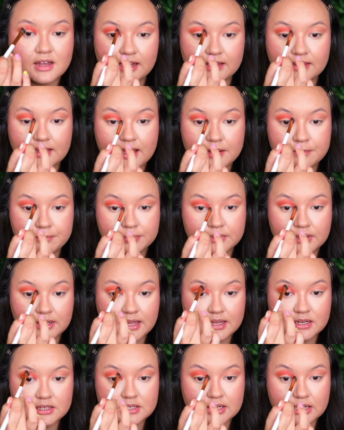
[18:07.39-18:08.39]
and that
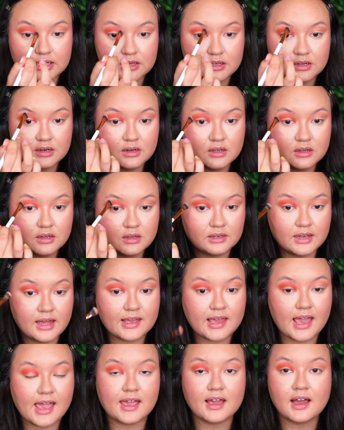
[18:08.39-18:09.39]
blended
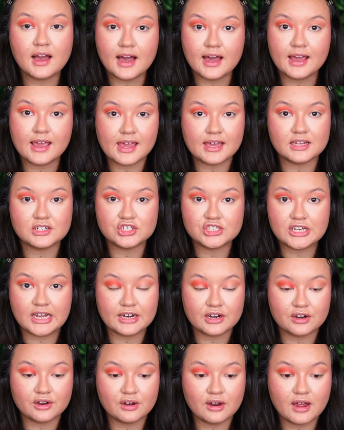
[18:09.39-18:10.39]
like a high-end
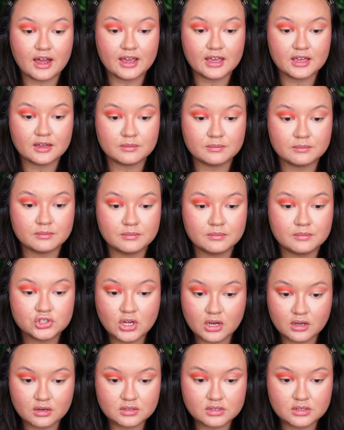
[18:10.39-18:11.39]
shadow. I am
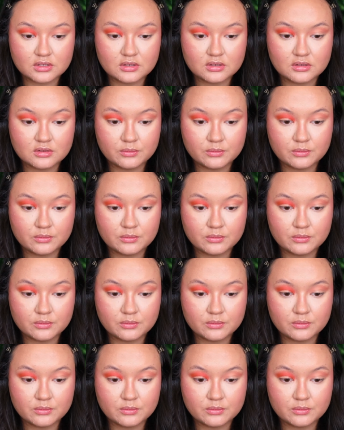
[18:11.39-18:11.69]
shocked.